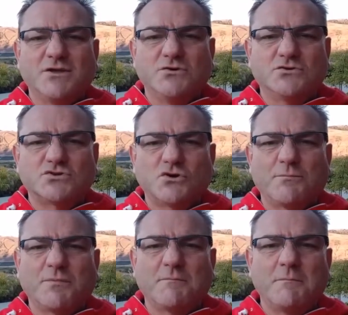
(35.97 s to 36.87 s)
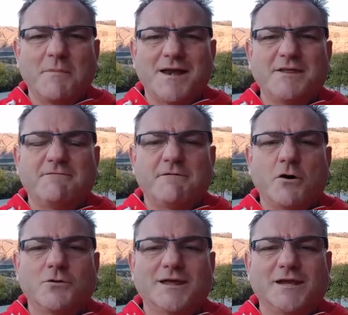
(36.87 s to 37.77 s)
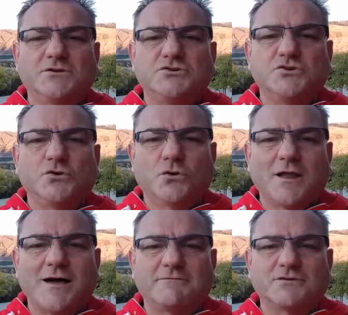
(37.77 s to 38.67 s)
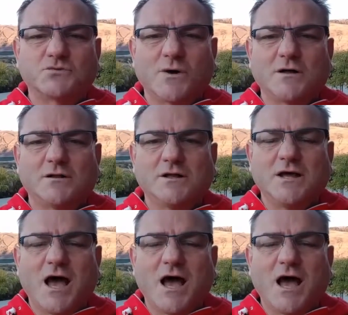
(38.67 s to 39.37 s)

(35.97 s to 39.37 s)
you stop money flowing into your life as well.